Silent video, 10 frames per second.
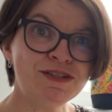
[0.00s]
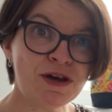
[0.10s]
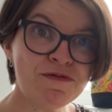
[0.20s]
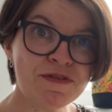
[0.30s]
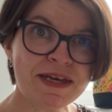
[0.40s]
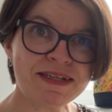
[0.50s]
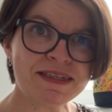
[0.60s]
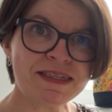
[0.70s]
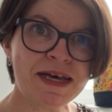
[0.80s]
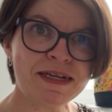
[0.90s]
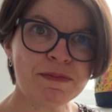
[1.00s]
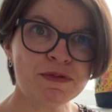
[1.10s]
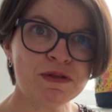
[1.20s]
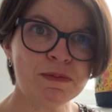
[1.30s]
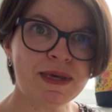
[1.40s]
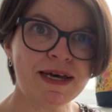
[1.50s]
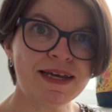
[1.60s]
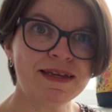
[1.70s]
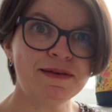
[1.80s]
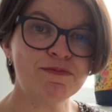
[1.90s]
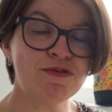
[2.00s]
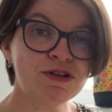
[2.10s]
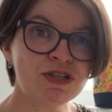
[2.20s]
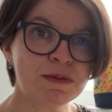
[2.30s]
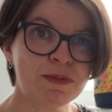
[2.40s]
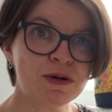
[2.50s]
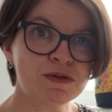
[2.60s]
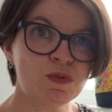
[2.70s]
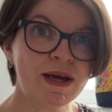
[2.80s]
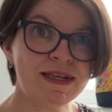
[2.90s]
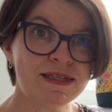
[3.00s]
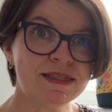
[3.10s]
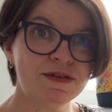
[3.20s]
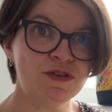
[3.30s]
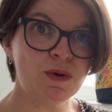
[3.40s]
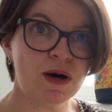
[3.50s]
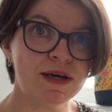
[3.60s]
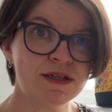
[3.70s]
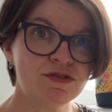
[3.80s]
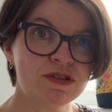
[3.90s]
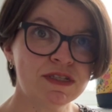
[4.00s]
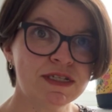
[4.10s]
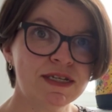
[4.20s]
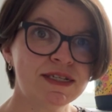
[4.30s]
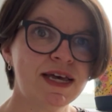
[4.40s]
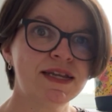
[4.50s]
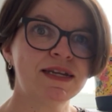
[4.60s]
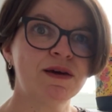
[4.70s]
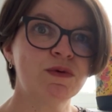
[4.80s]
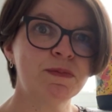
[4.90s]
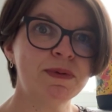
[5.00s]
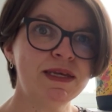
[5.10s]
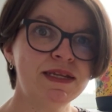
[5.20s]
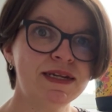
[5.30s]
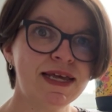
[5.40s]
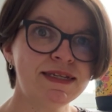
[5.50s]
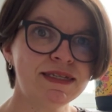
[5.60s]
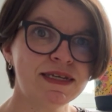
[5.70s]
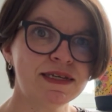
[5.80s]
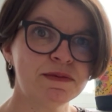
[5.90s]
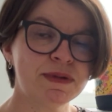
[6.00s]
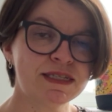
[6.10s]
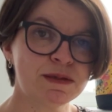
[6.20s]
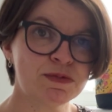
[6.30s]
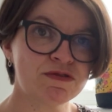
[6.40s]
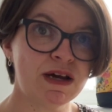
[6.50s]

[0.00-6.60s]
Don't forget to sign up to my project box waitlist if you are interested, and I will be letting my